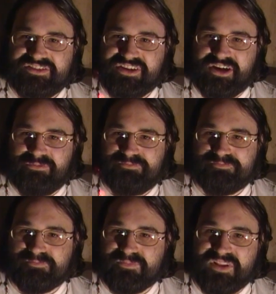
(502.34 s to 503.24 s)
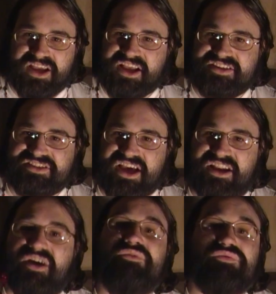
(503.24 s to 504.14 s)
So, like I
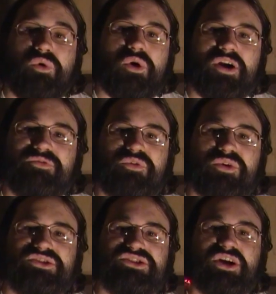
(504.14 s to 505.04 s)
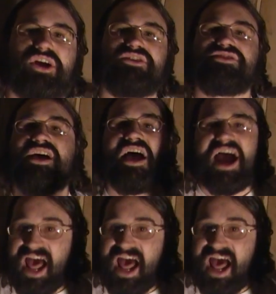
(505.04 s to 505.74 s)
said, 4 out of 4 stars.